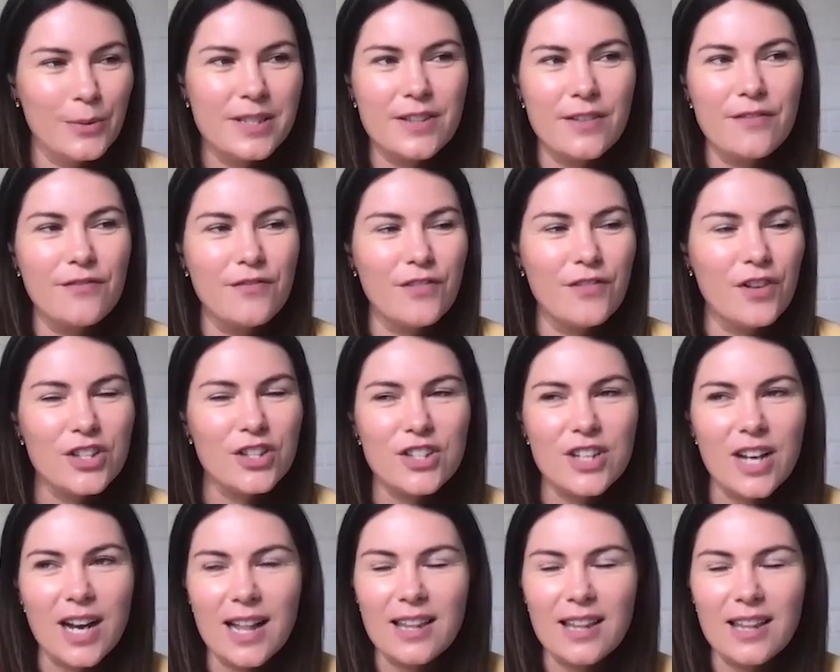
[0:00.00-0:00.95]
was the
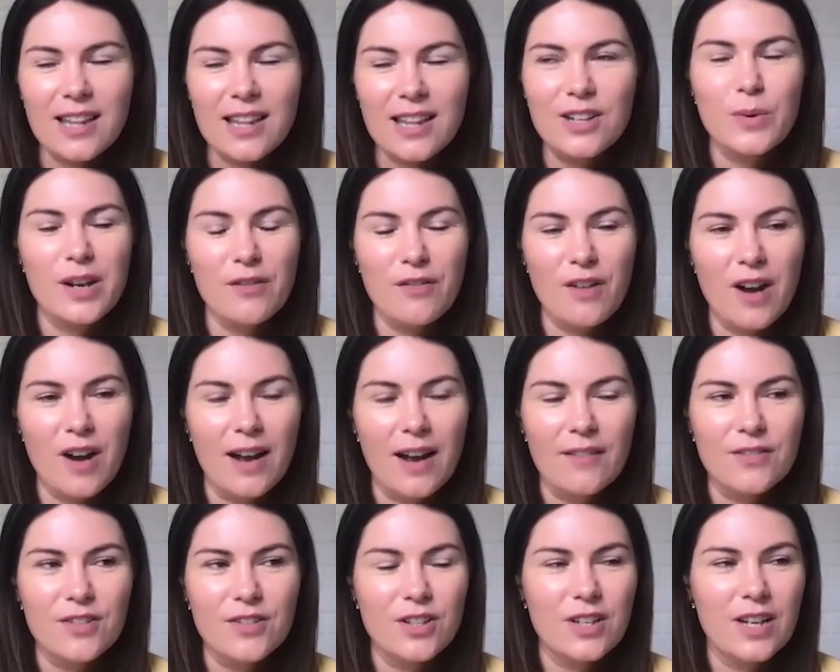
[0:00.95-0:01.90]
first island we
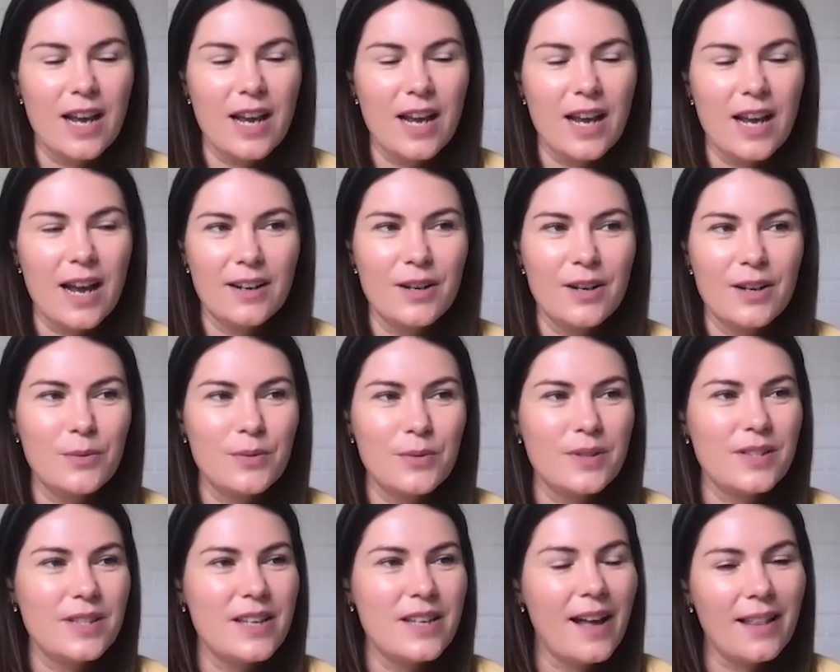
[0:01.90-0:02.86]
arrived at. It
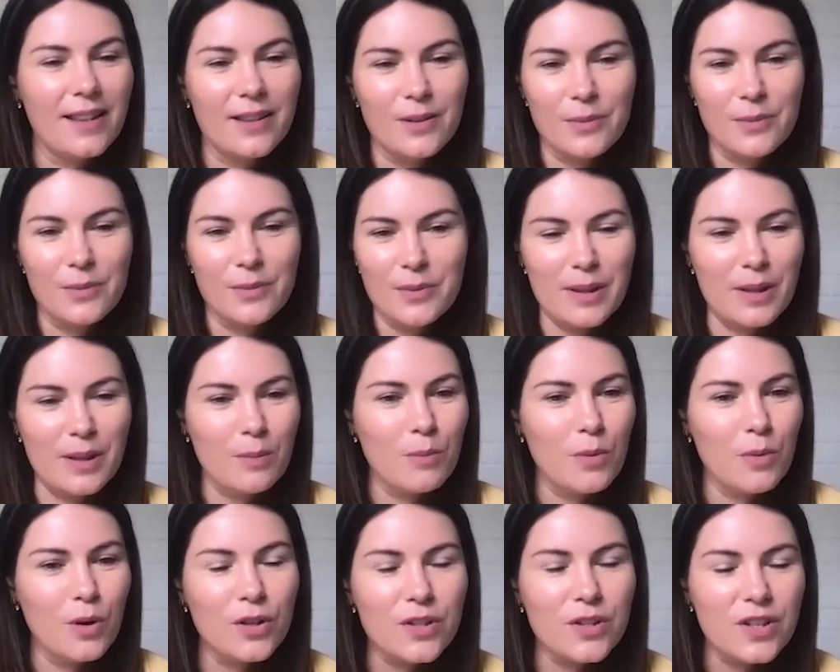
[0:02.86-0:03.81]
was the island we spent the
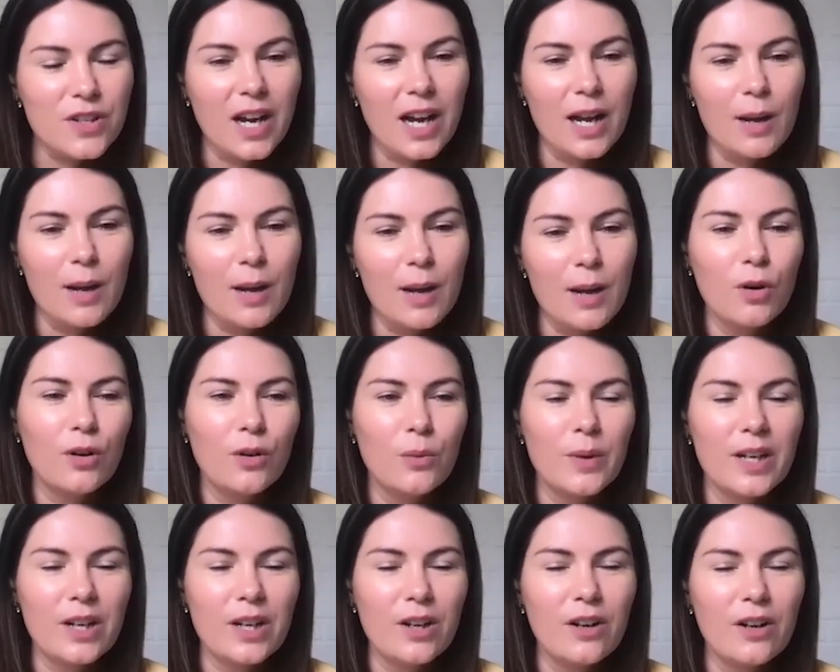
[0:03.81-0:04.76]
most time on.
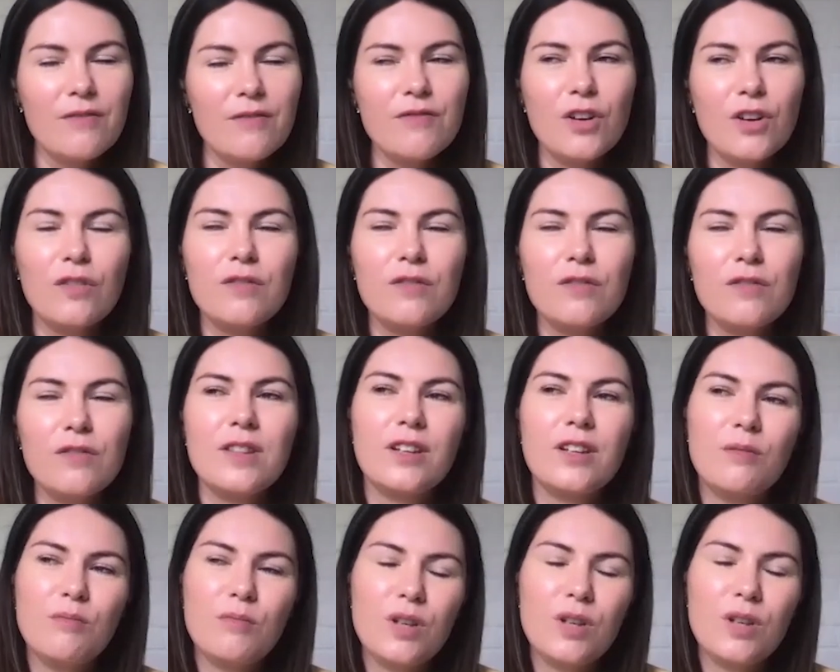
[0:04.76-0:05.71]
We got involved in the
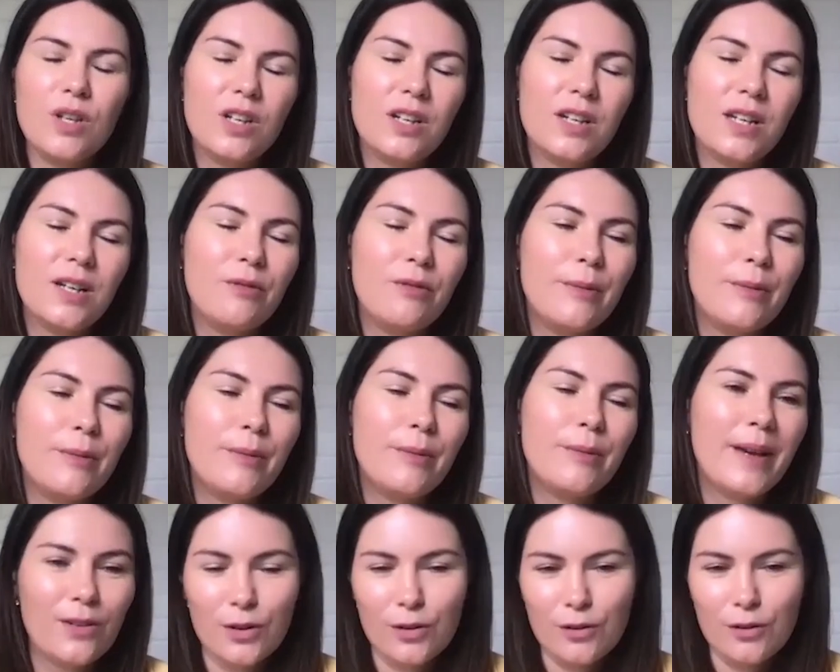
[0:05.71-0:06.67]
community. We
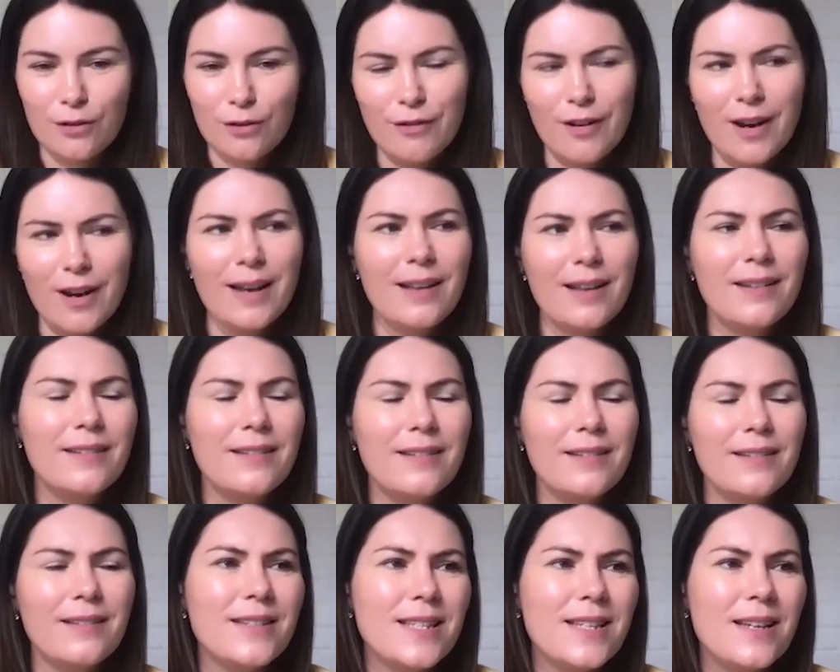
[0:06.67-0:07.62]
made local
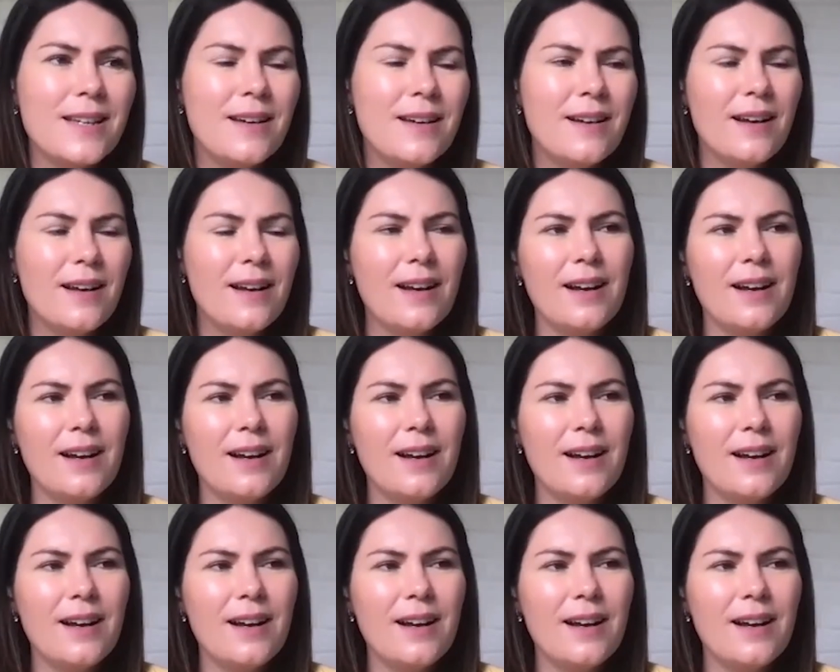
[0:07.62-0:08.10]
friends.